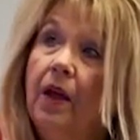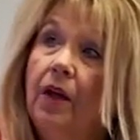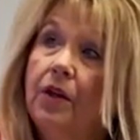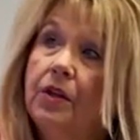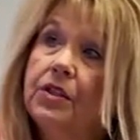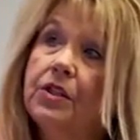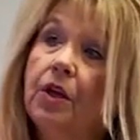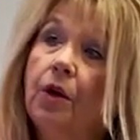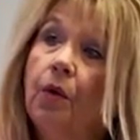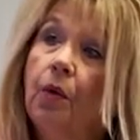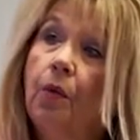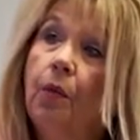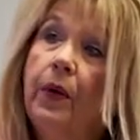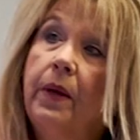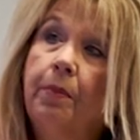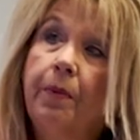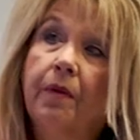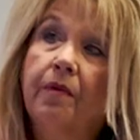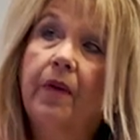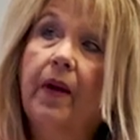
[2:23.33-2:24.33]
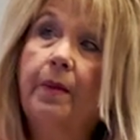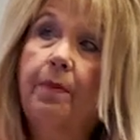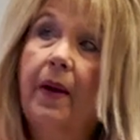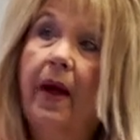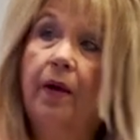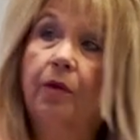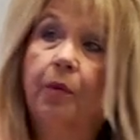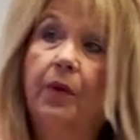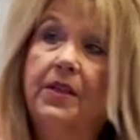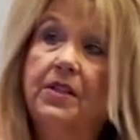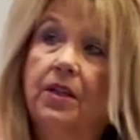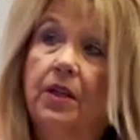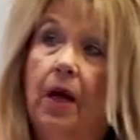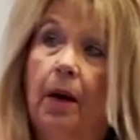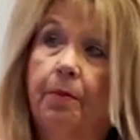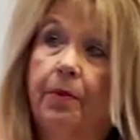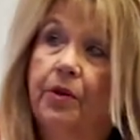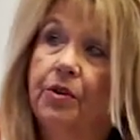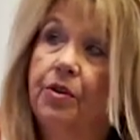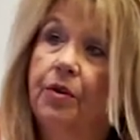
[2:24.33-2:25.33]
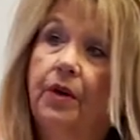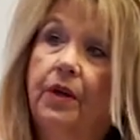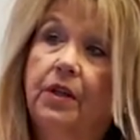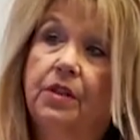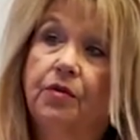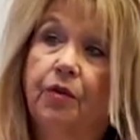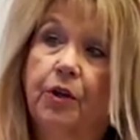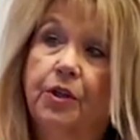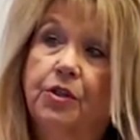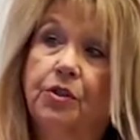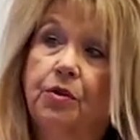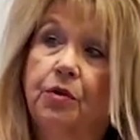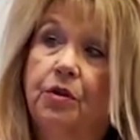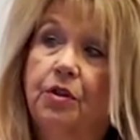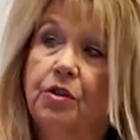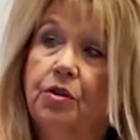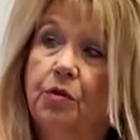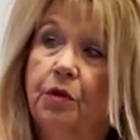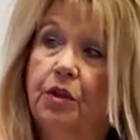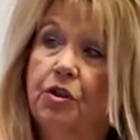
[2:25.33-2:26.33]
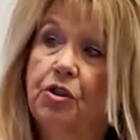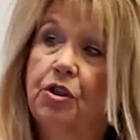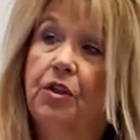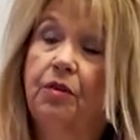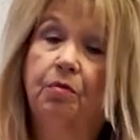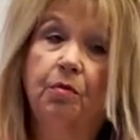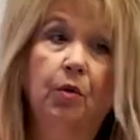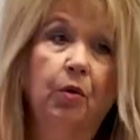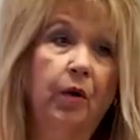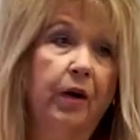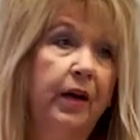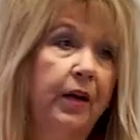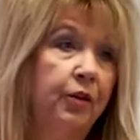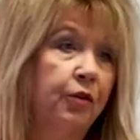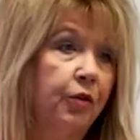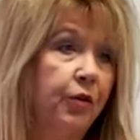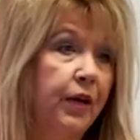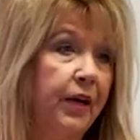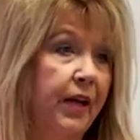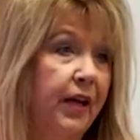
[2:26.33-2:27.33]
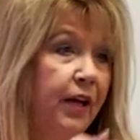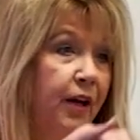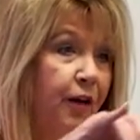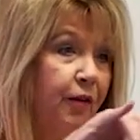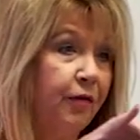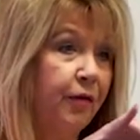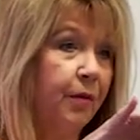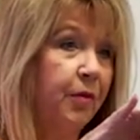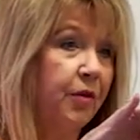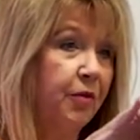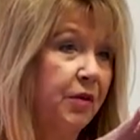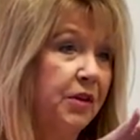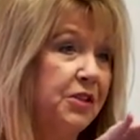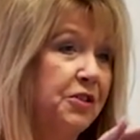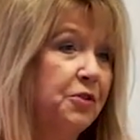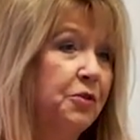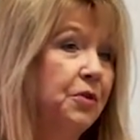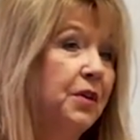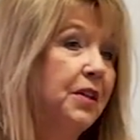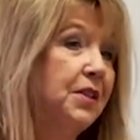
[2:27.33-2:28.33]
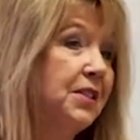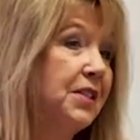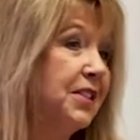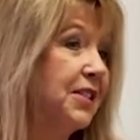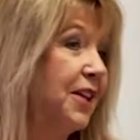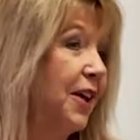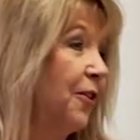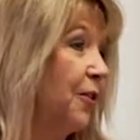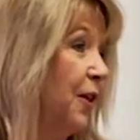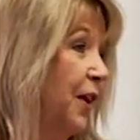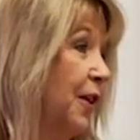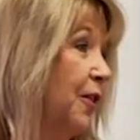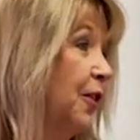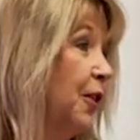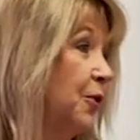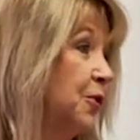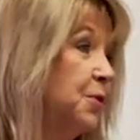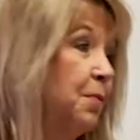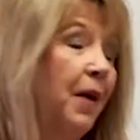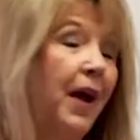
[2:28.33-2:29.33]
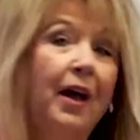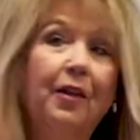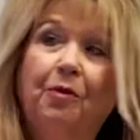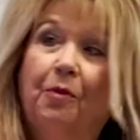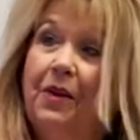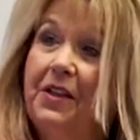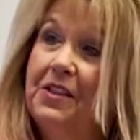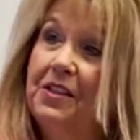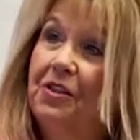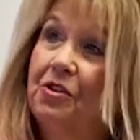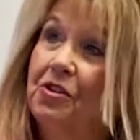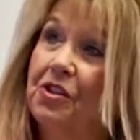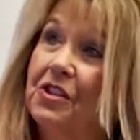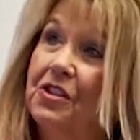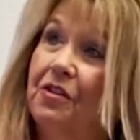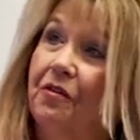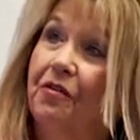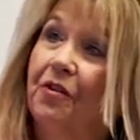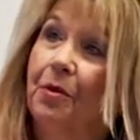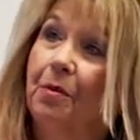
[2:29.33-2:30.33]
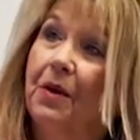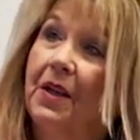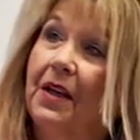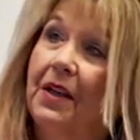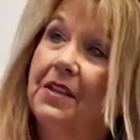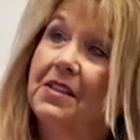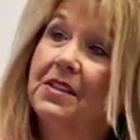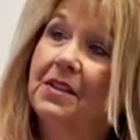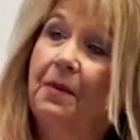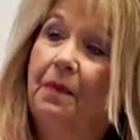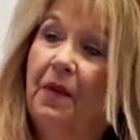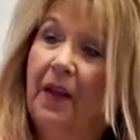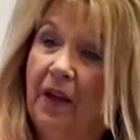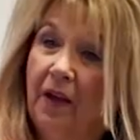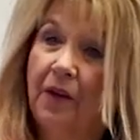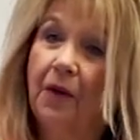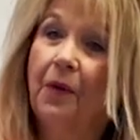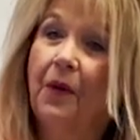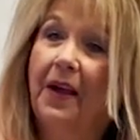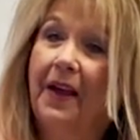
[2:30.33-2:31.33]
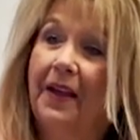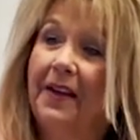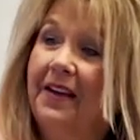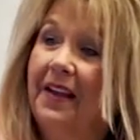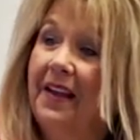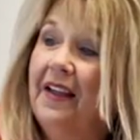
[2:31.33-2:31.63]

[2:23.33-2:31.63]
So we provide pathways and opportunities for our students to achieve more, and you're going to hear from 3 students that are in those pathways in just a few minutes. Go ahead.